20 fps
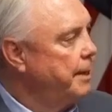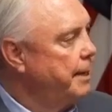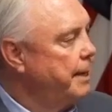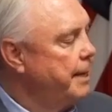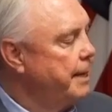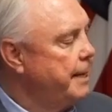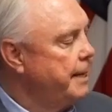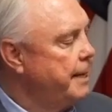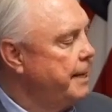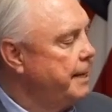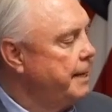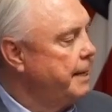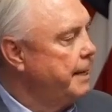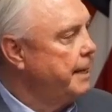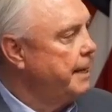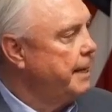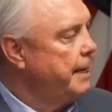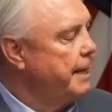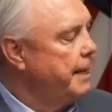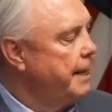
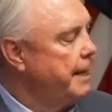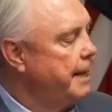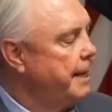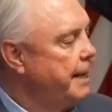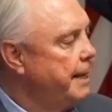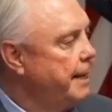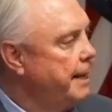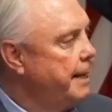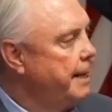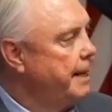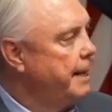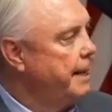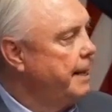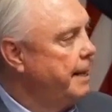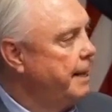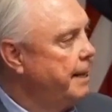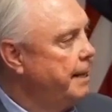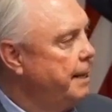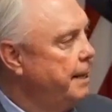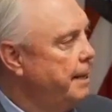
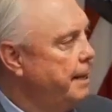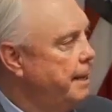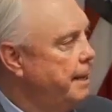[no speech]